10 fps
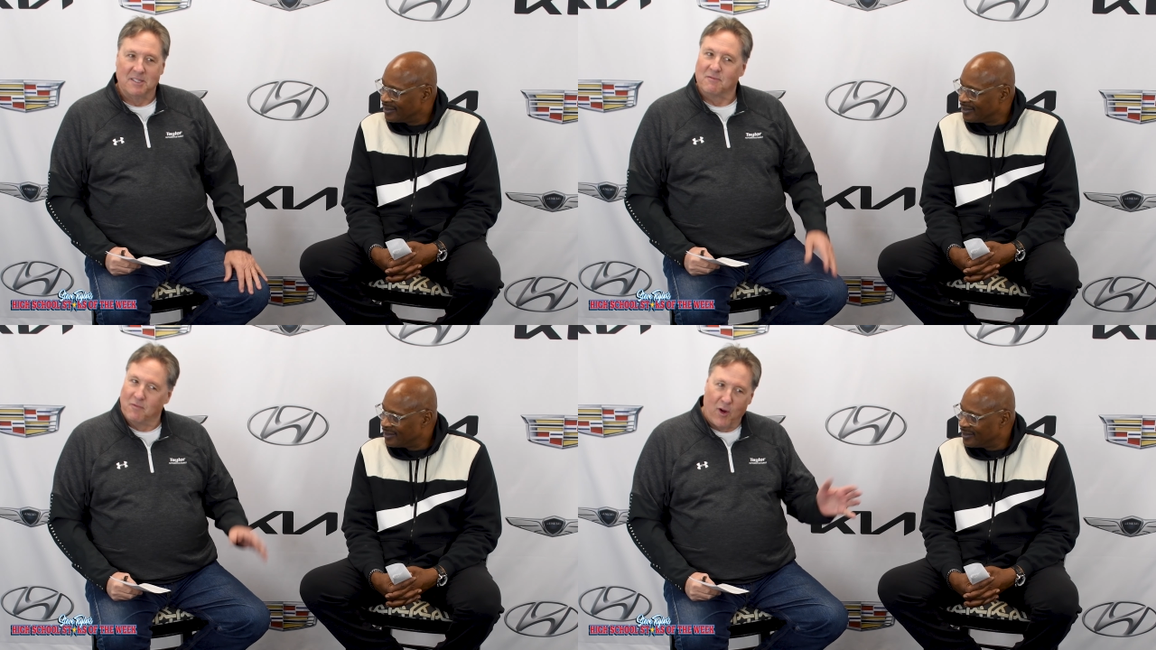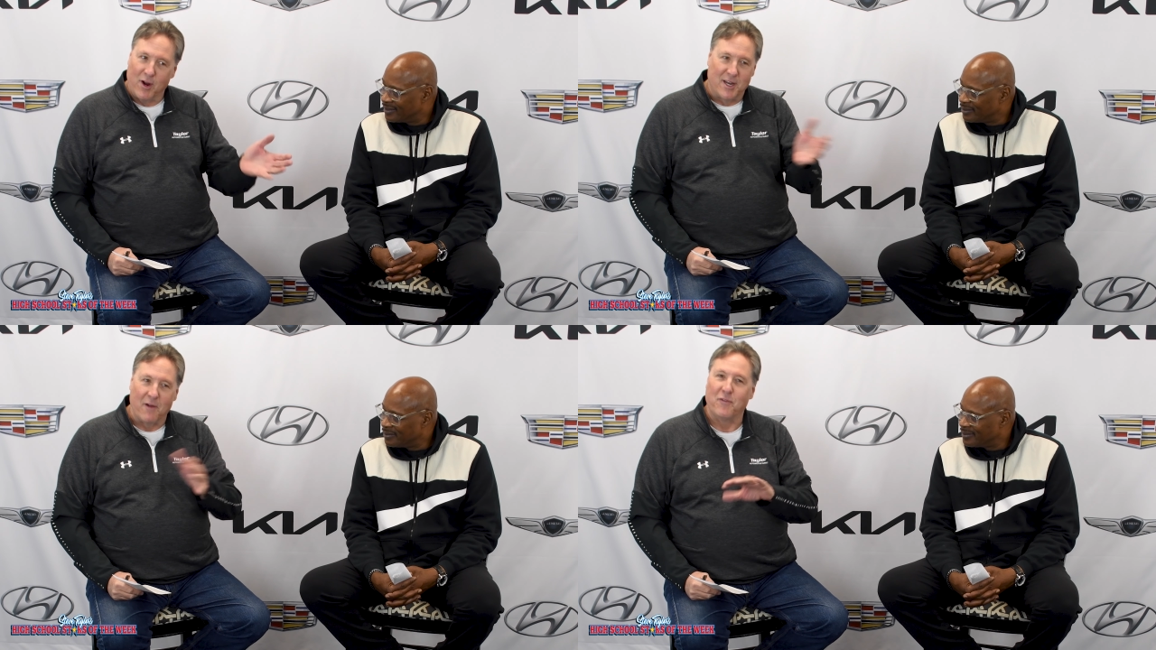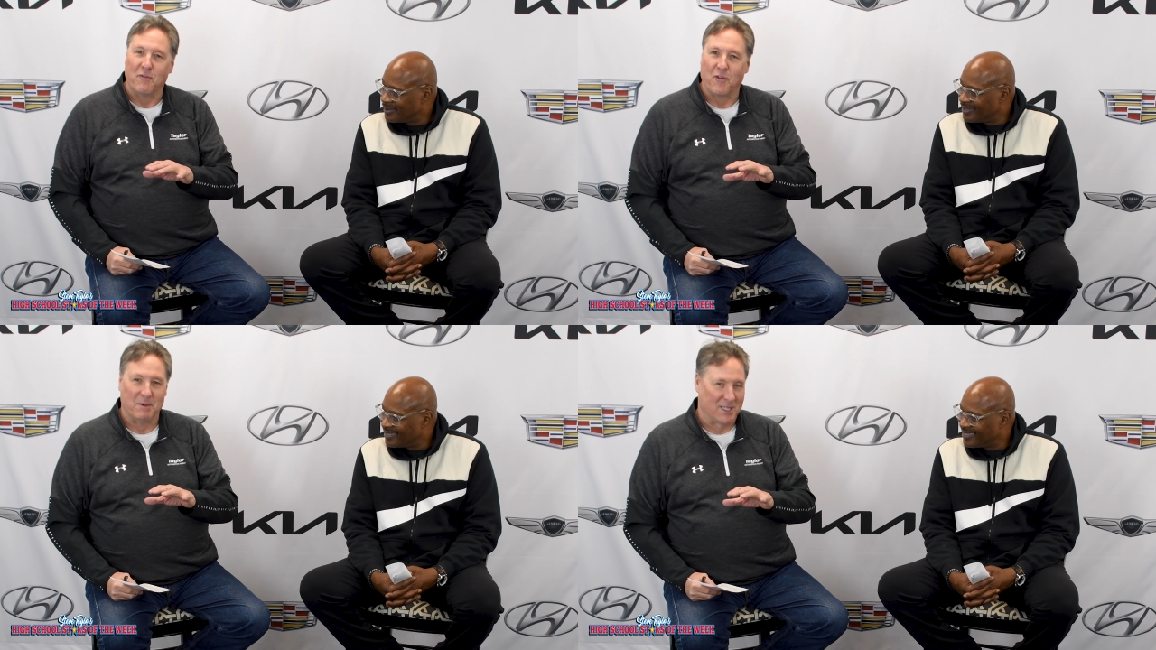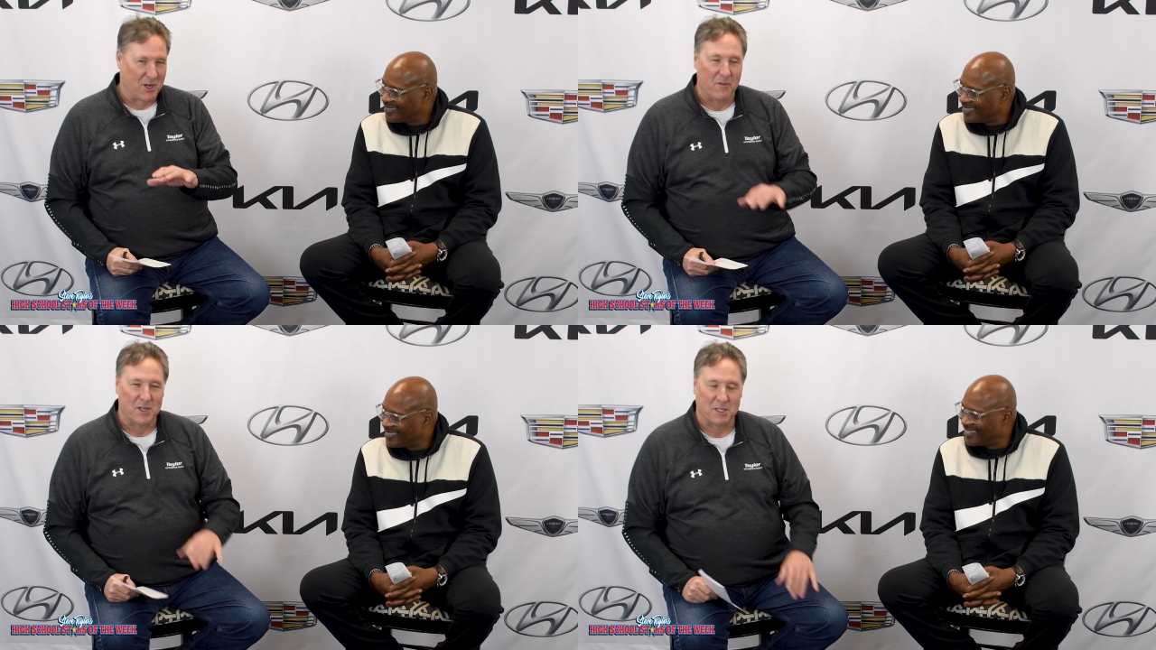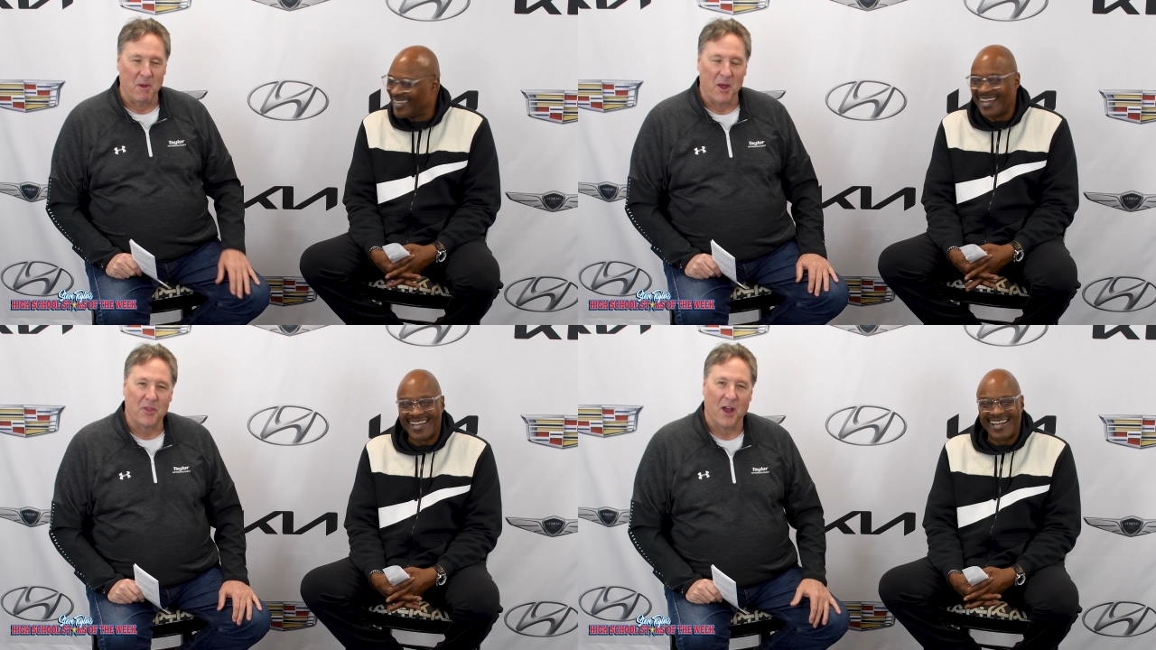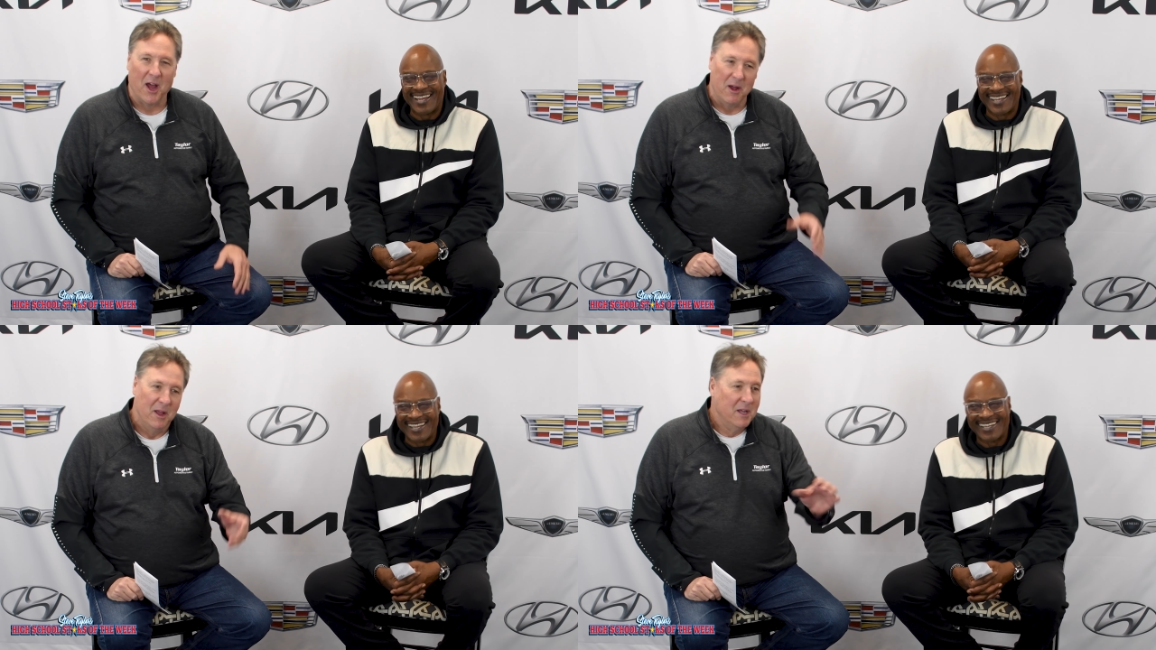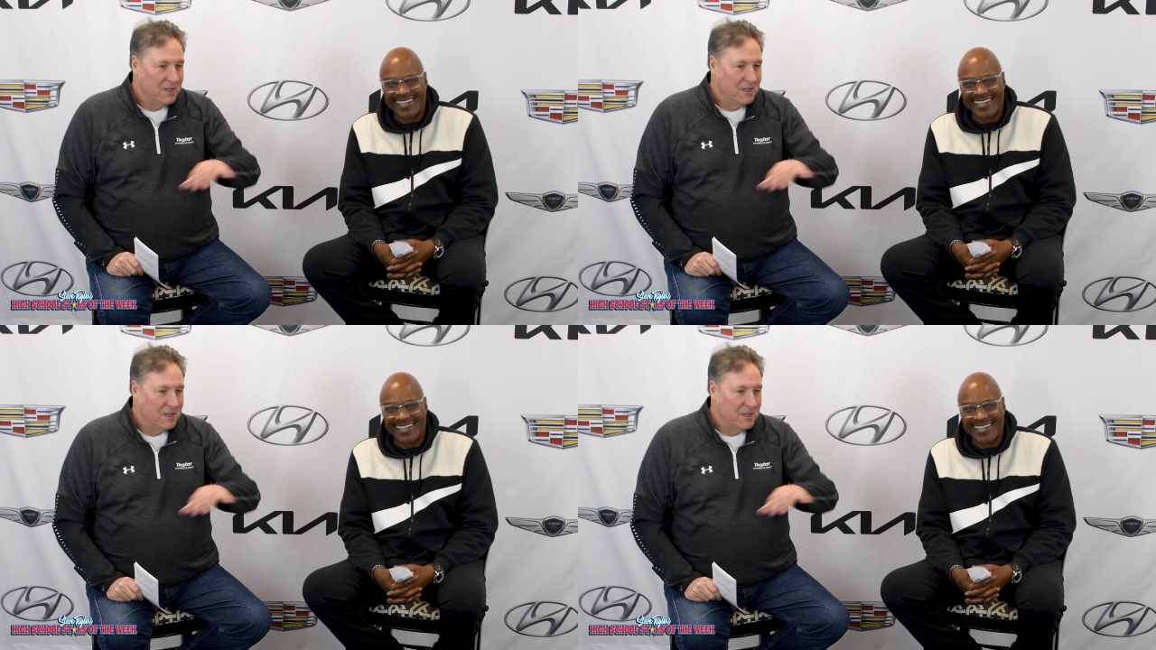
Speaker 1: It's very different from a silversmith. Uh,